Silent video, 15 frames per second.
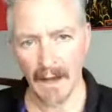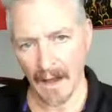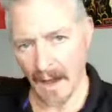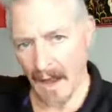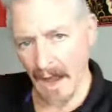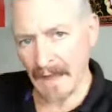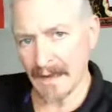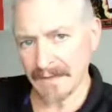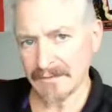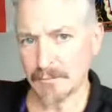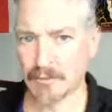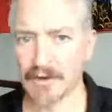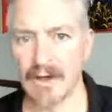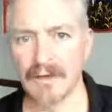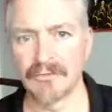I like to
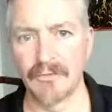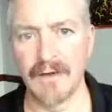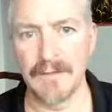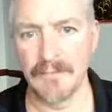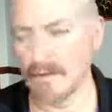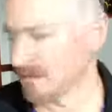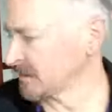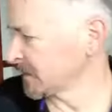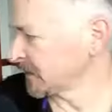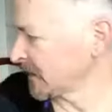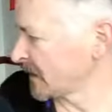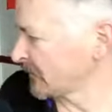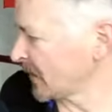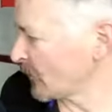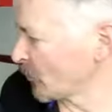put on great music, and
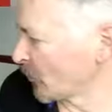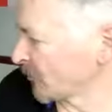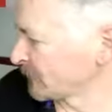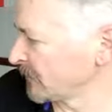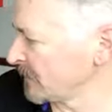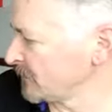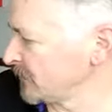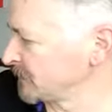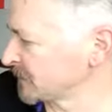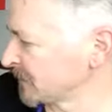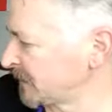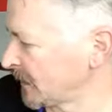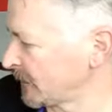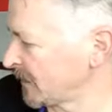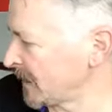I've got more great music
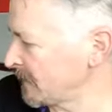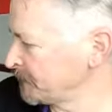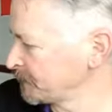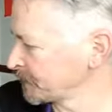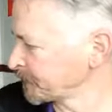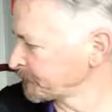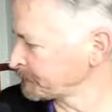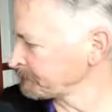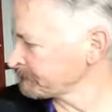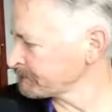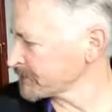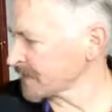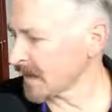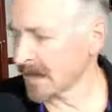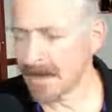coming up.
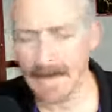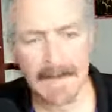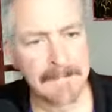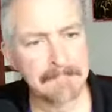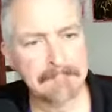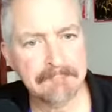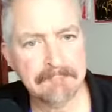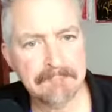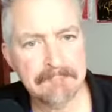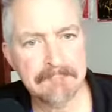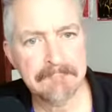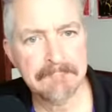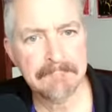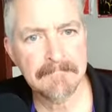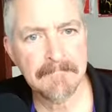
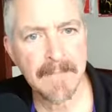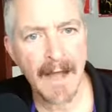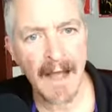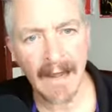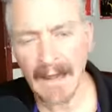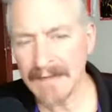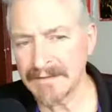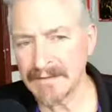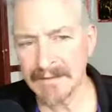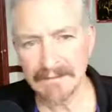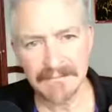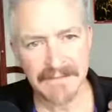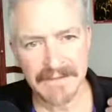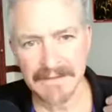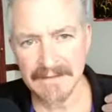I like to
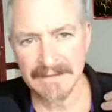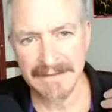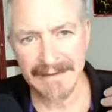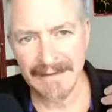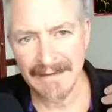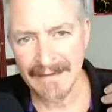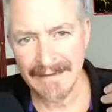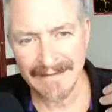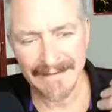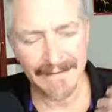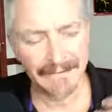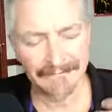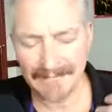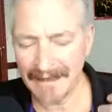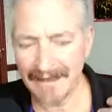just,
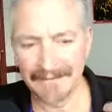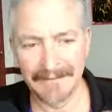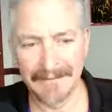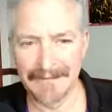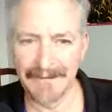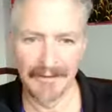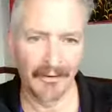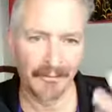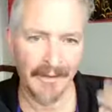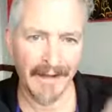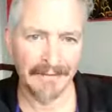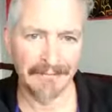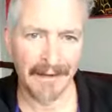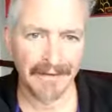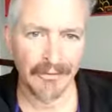
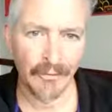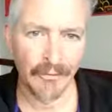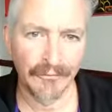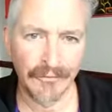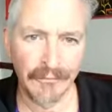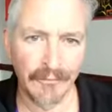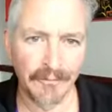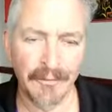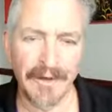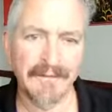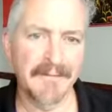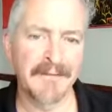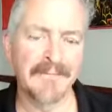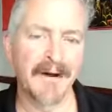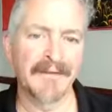my girlfriend would bug
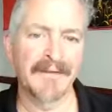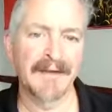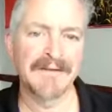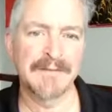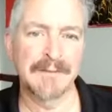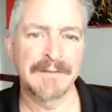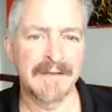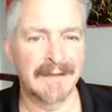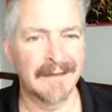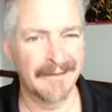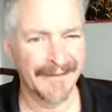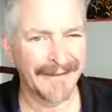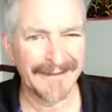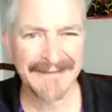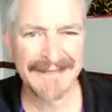me about that. She would say, you
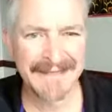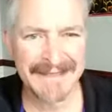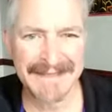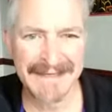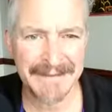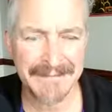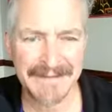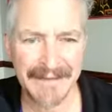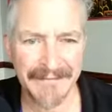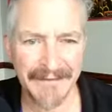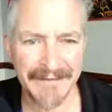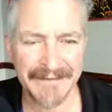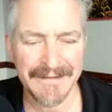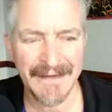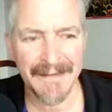listen to the same stuff all
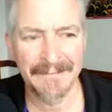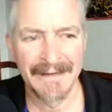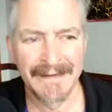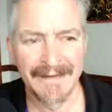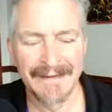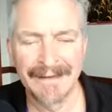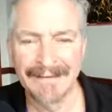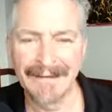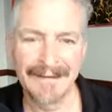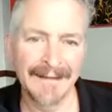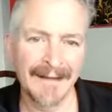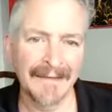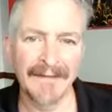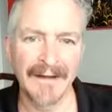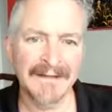the time.
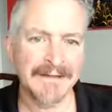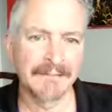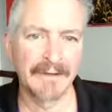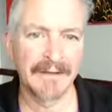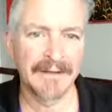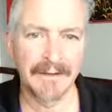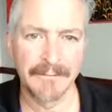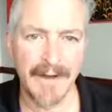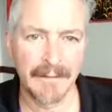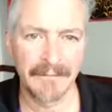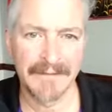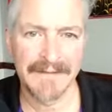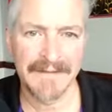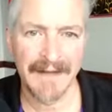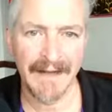I've got some really good
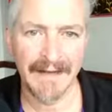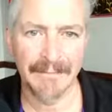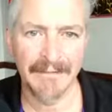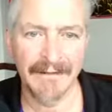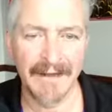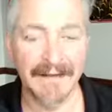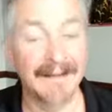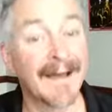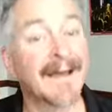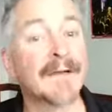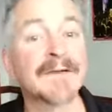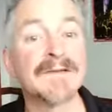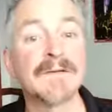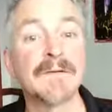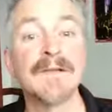memories tied up in that. And I
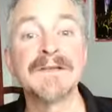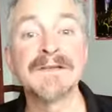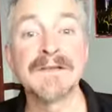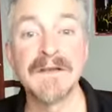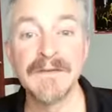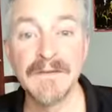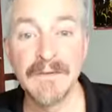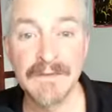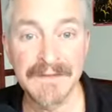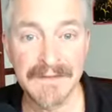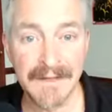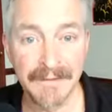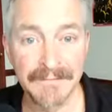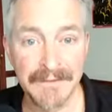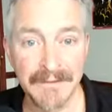also listen to new
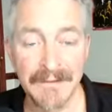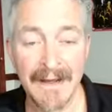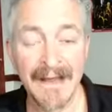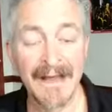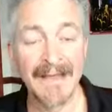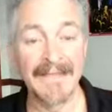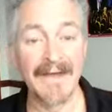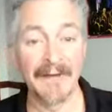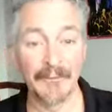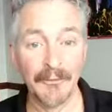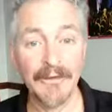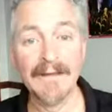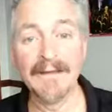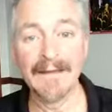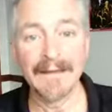stuff too that
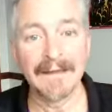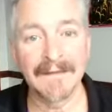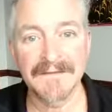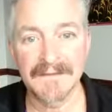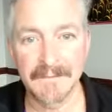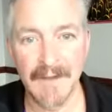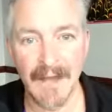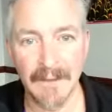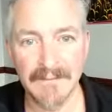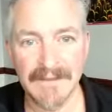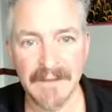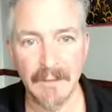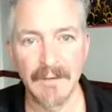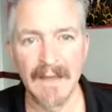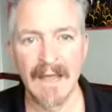really lifts me up.
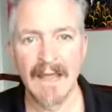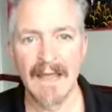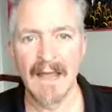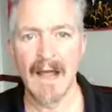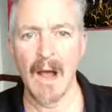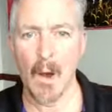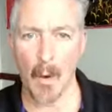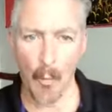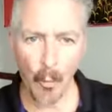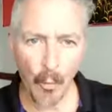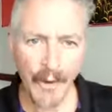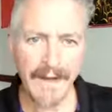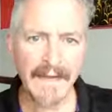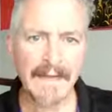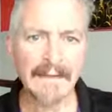So
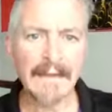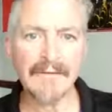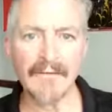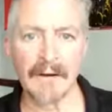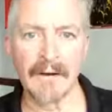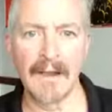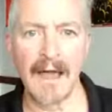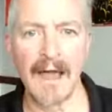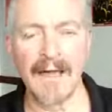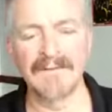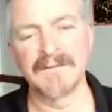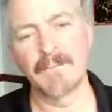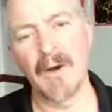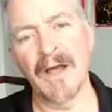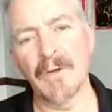we live our lives
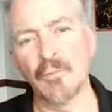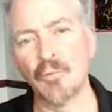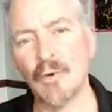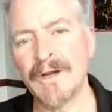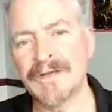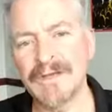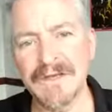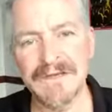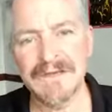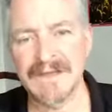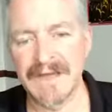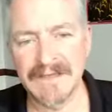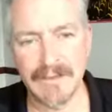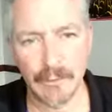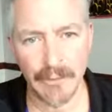by rich
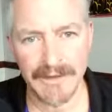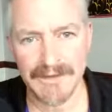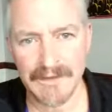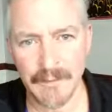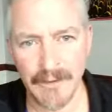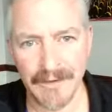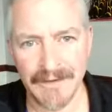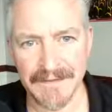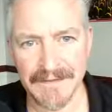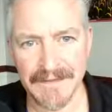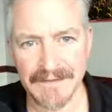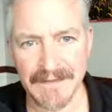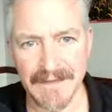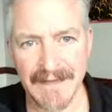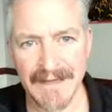sensory
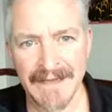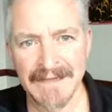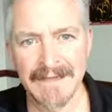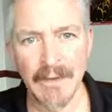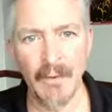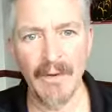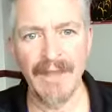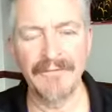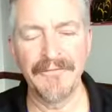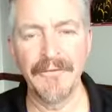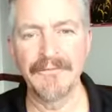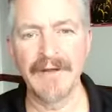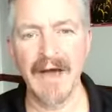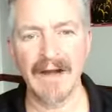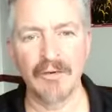experiences. So if you've
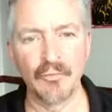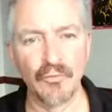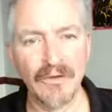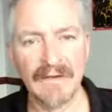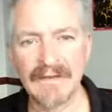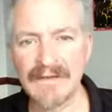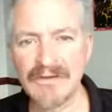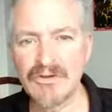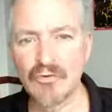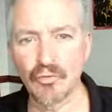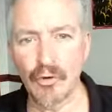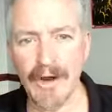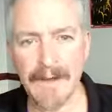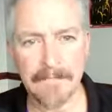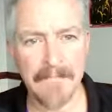got a really
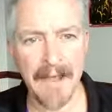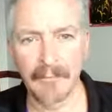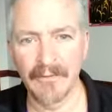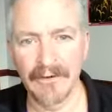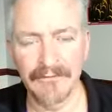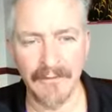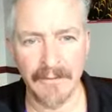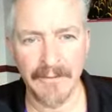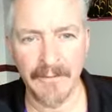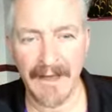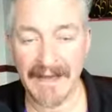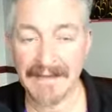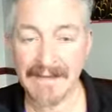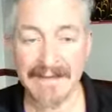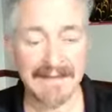great memory from the
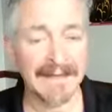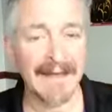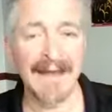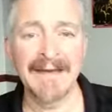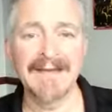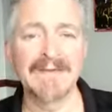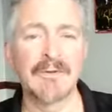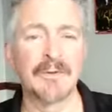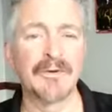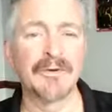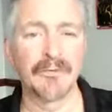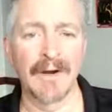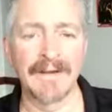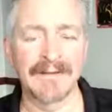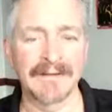past that's tied into a
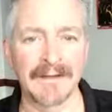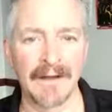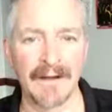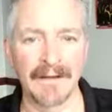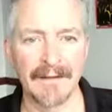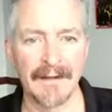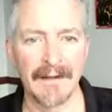great song,